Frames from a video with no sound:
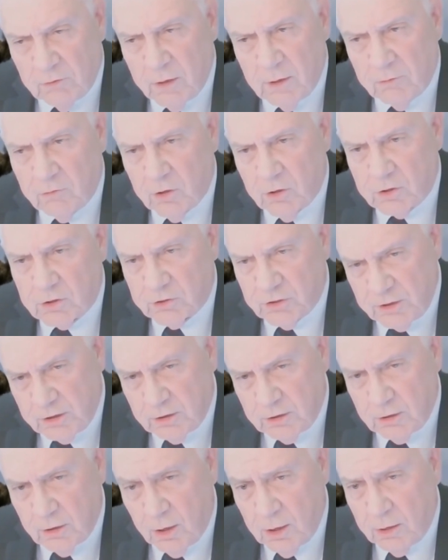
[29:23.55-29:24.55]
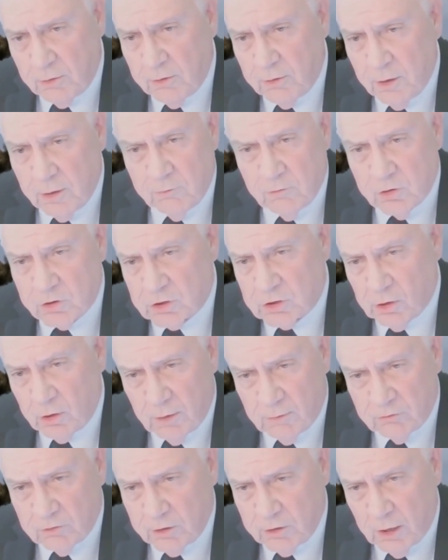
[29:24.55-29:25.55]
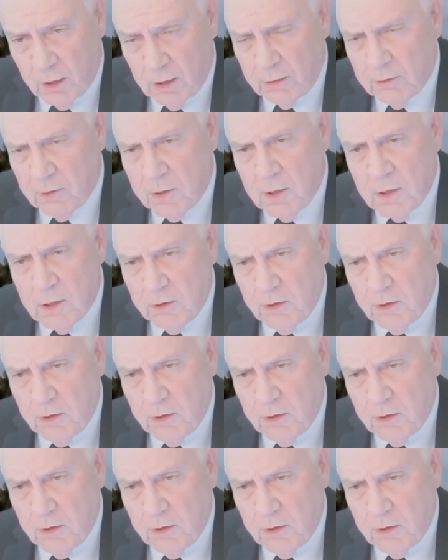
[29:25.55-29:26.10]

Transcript: None of us seek God. None of us love God.